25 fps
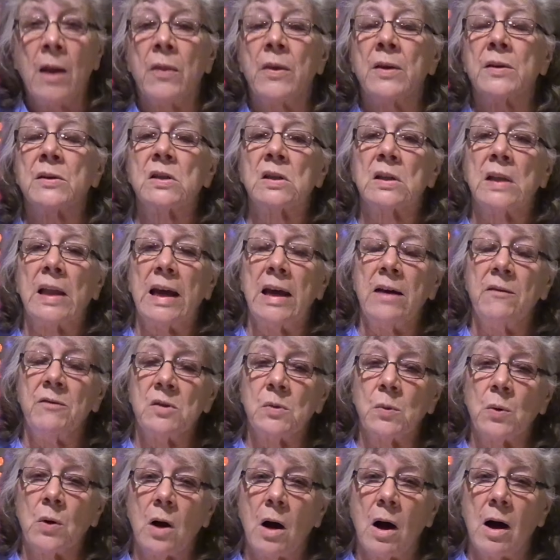The
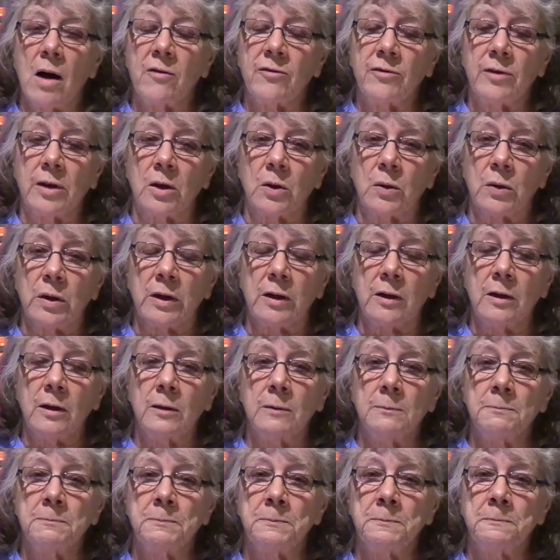slaves were offloaded,